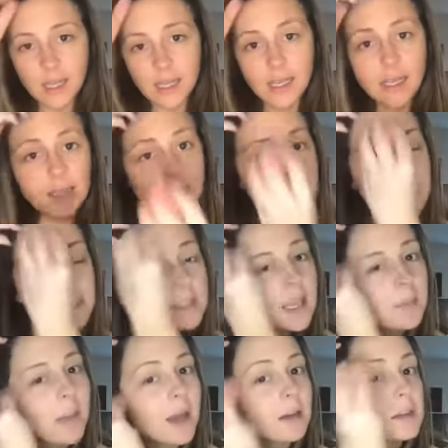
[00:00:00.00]
is to
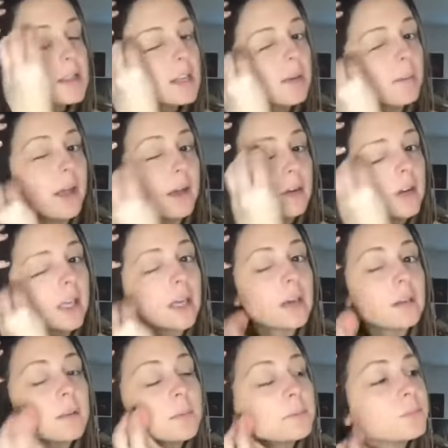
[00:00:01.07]
take matters into my own hand.